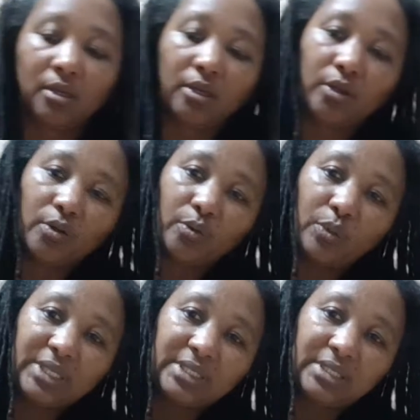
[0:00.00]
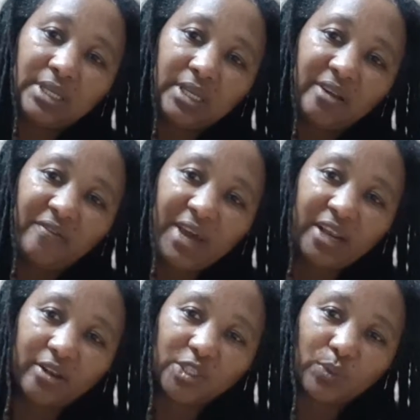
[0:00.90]
with the
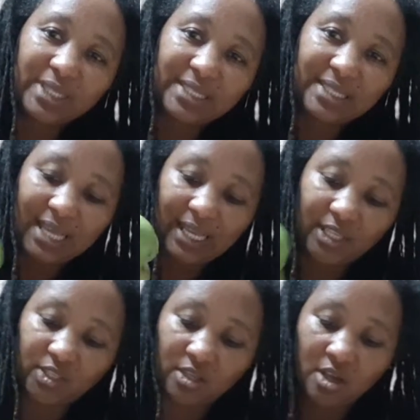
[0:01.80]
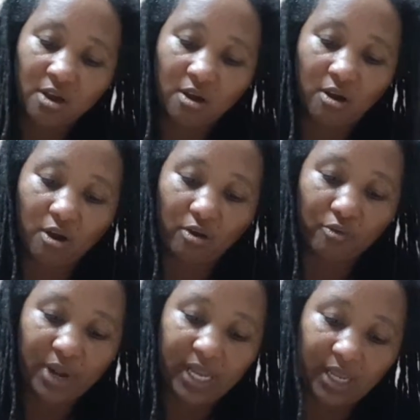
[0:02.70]
vendors will sell it
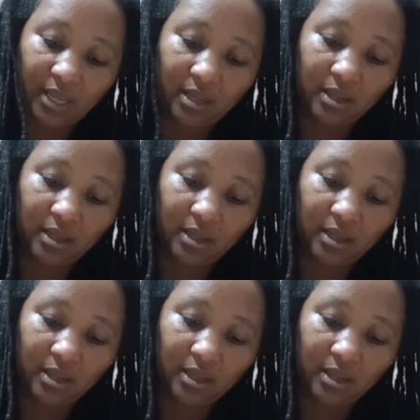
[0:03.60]
already